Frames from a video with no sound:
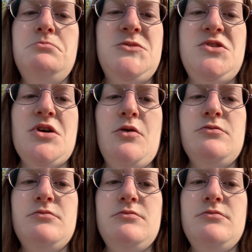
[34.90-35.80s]
don't
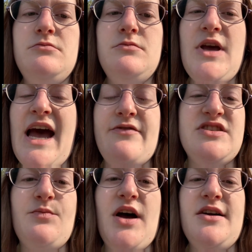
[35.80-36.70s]
have
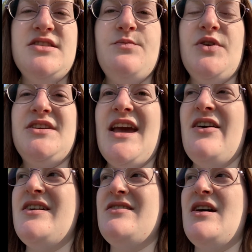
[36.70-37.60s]
spots but
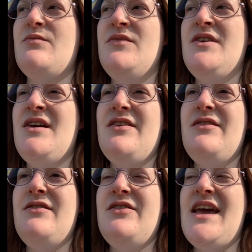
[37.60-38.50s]
carry them.
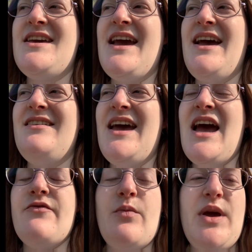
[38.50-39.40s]
They can
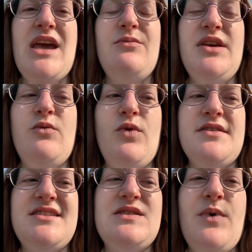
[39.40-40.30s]
have a baby with
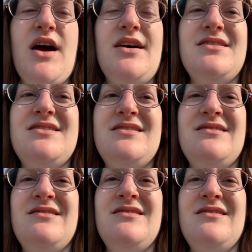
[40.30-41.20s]
spots.
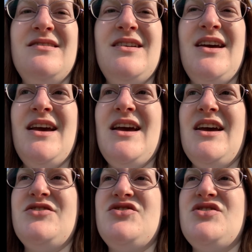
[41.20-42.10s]

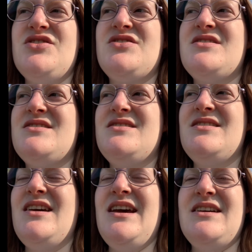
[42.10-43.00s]

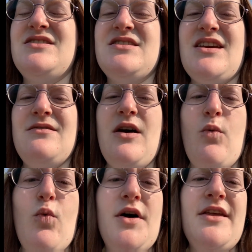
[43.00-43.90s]
It's a
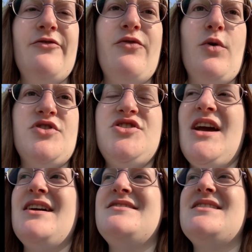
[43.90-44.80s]
1 in 4
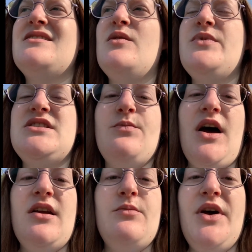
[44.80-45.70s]
chance that they'll be
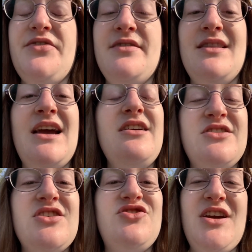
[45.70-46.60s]
spotted, but there is
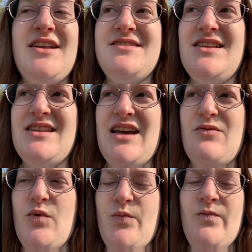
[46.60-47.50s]
a chance that they
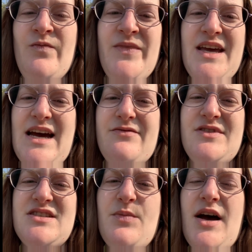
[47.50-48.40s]
will have the
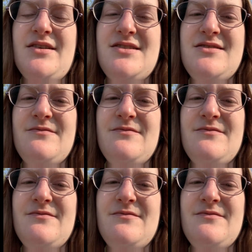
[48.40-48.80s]
spots.